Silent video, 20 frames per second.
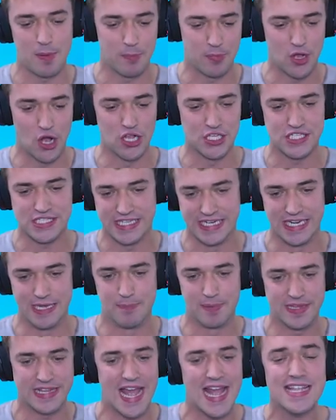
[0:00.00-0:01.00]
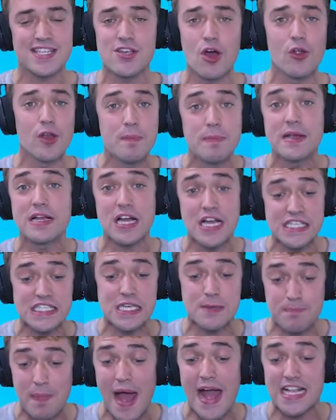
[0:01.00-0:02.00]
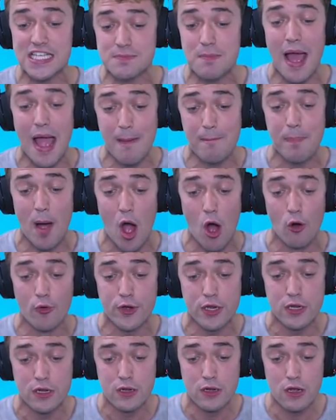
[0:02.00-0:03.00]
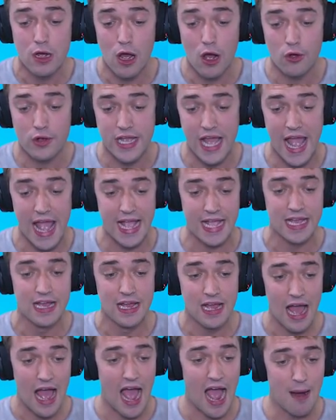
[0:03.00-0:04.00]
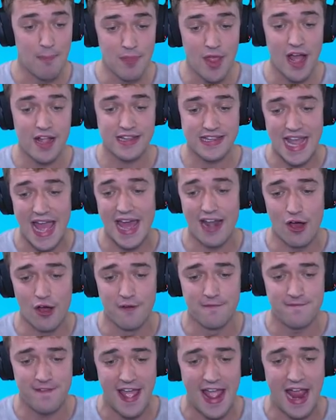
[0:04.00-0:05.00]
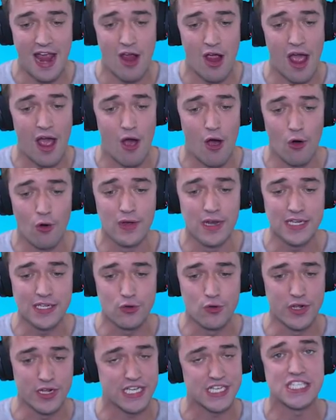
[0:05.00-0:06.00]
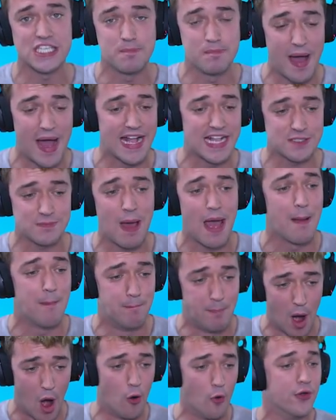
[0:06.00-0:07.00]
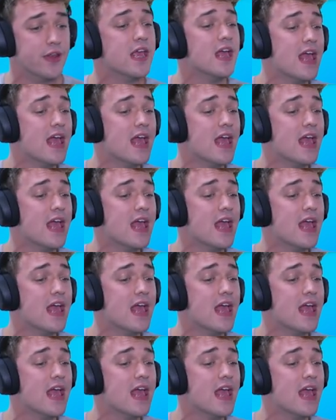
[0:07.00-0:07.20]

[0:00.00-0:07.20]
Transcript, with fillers: him constantly. But that's only because he bites my bone. Okay? I'm not that unfair. I only do it because he bites my bone.